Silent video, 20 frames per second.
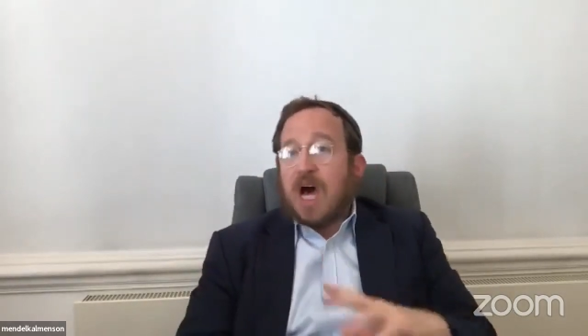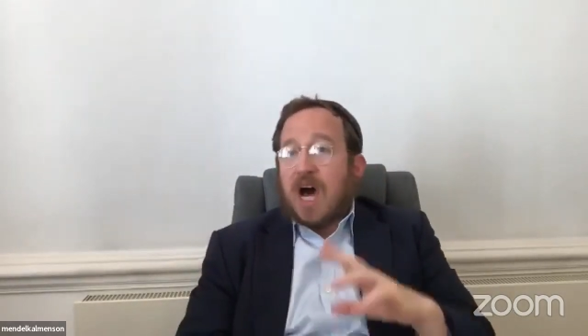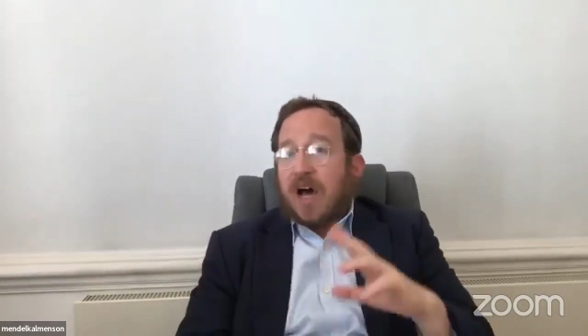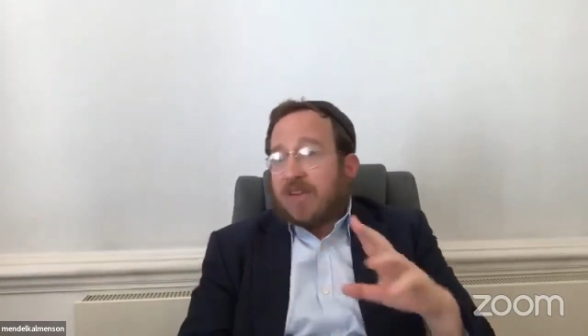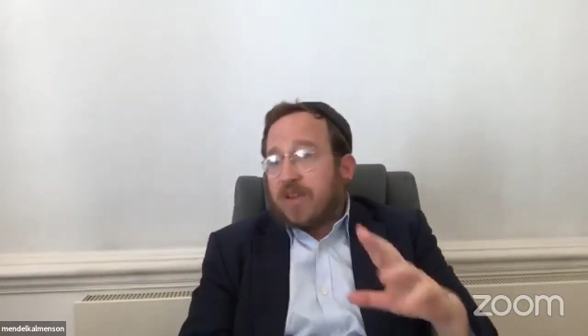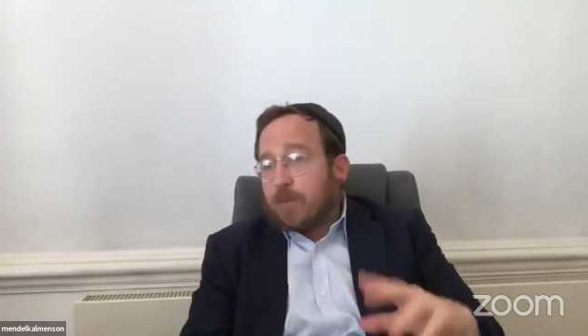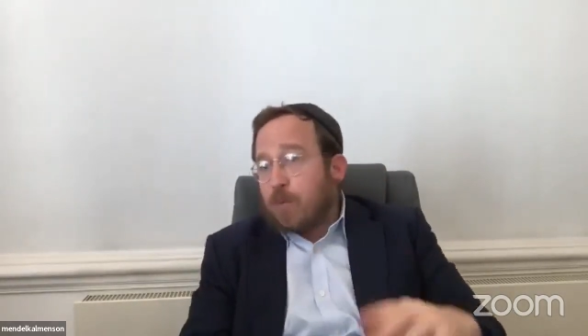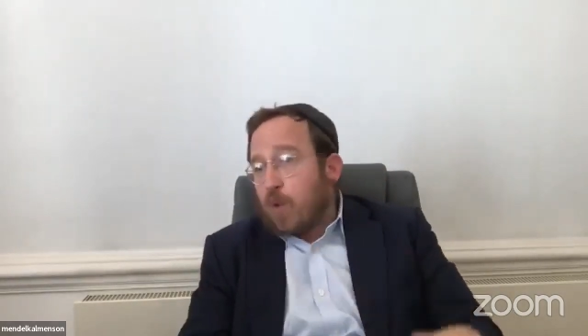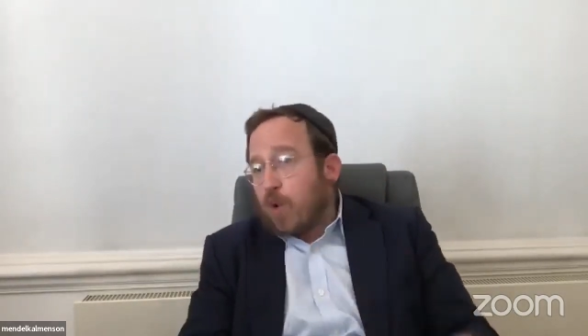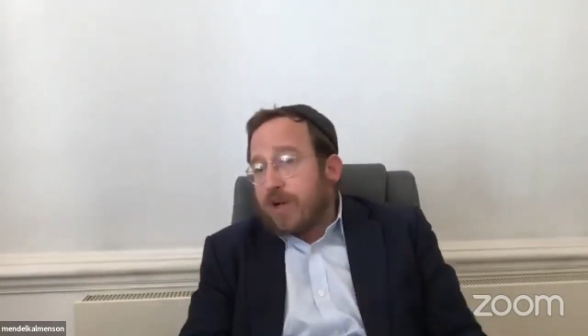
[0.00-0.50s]

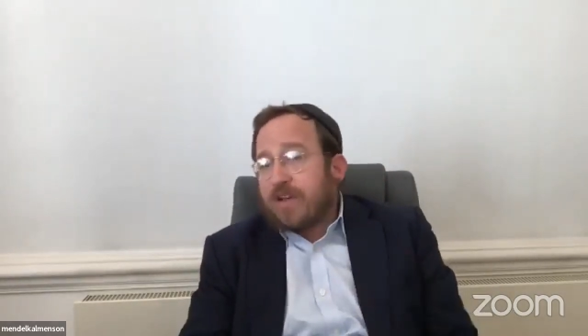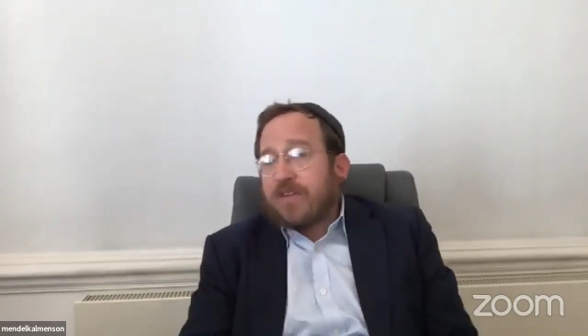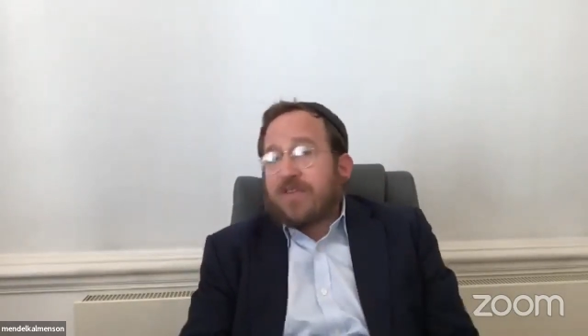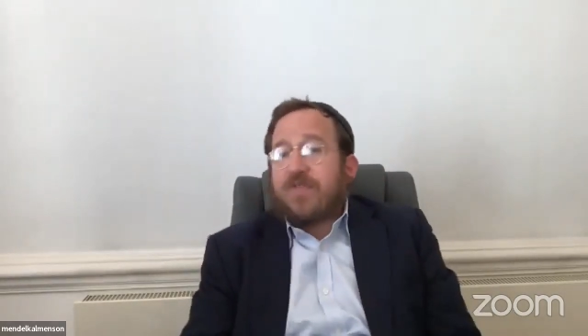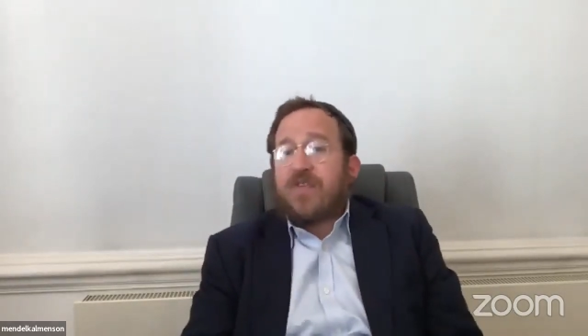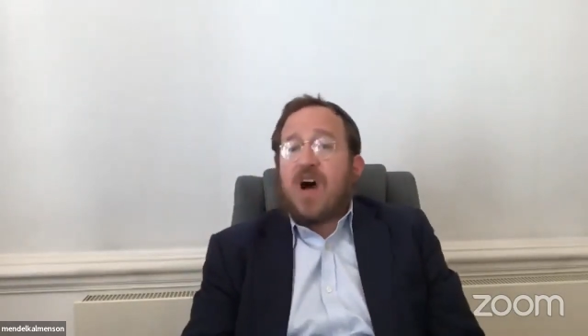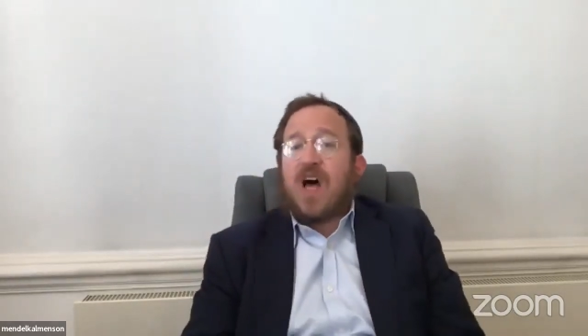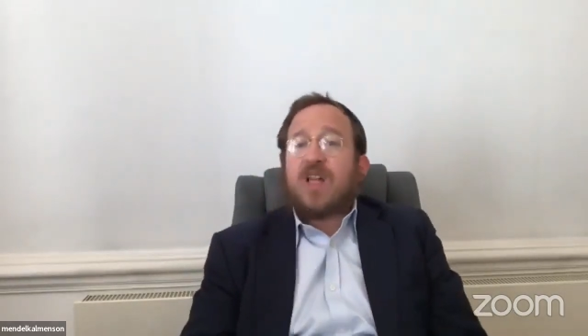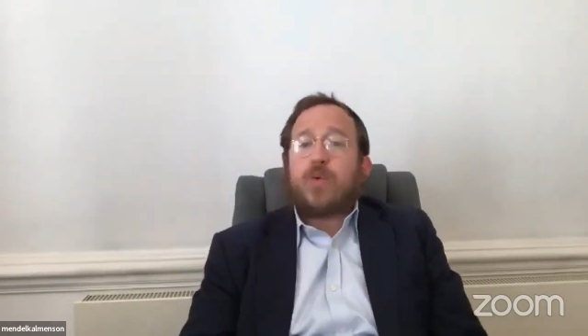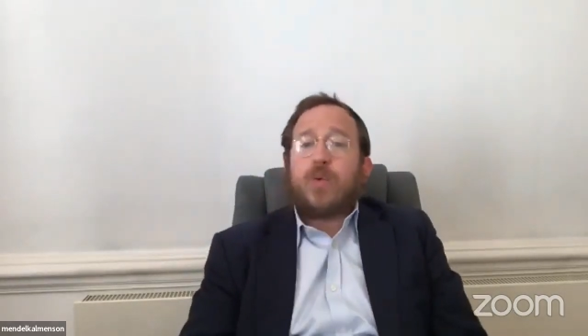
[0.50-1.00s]
On the morning
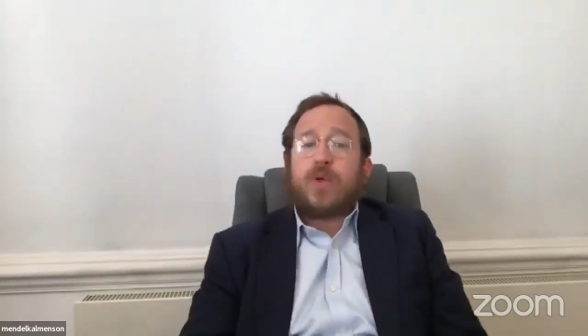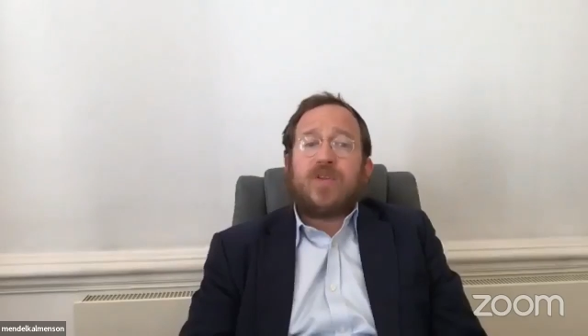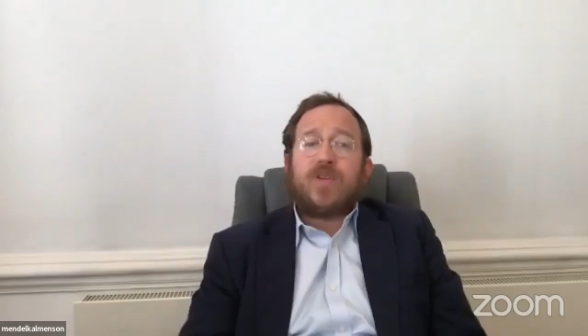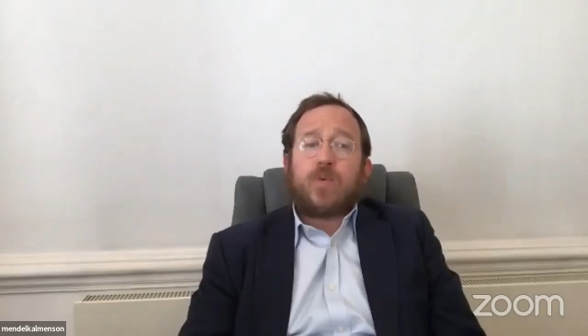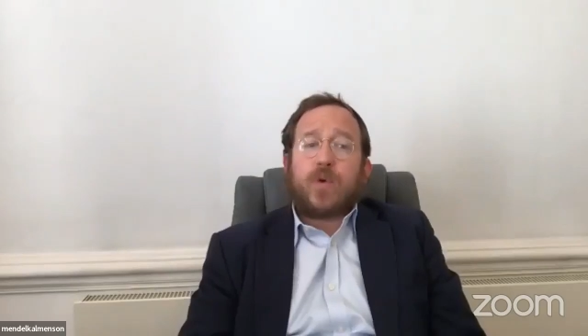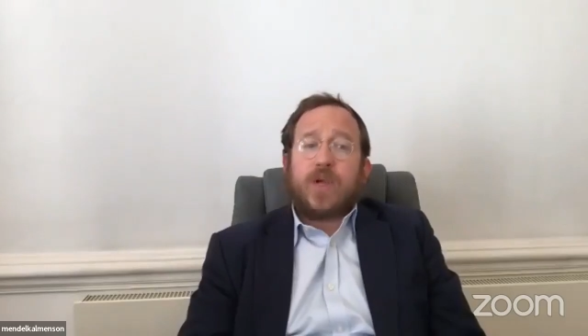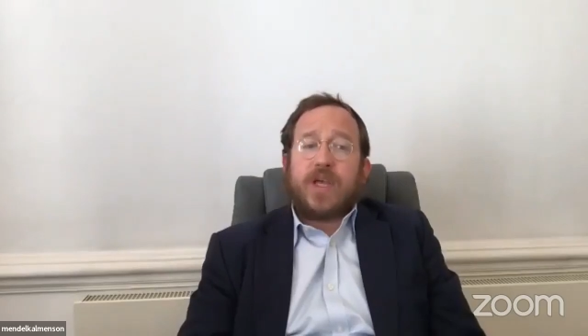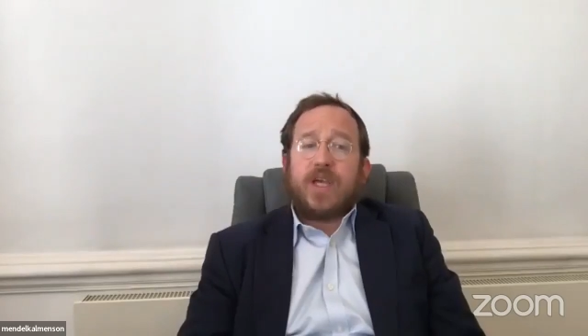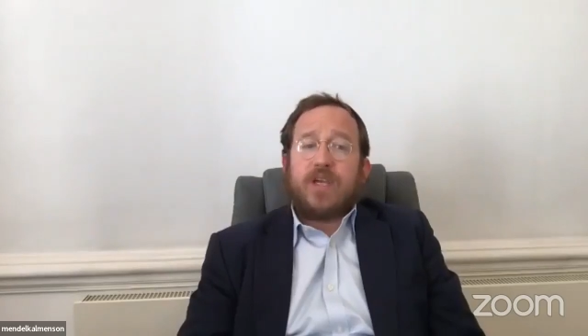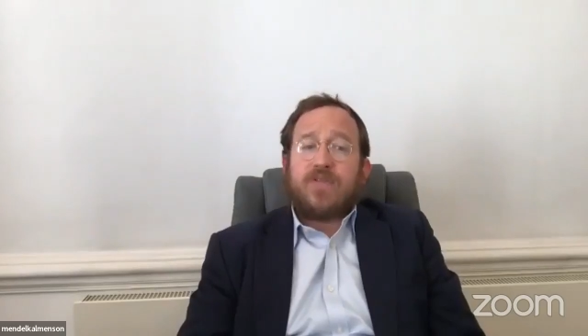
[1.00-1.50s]
following the
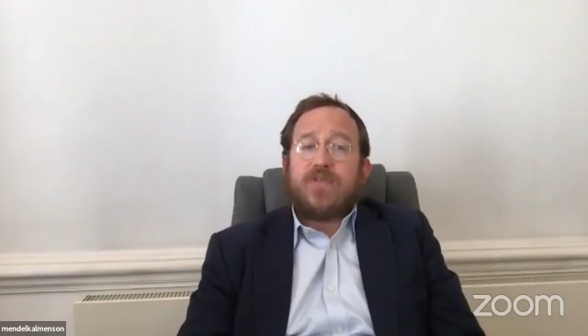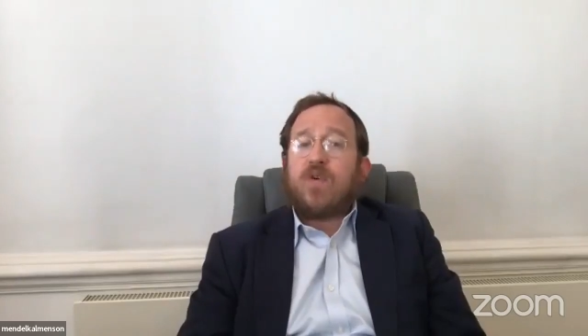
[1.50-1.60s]
raid,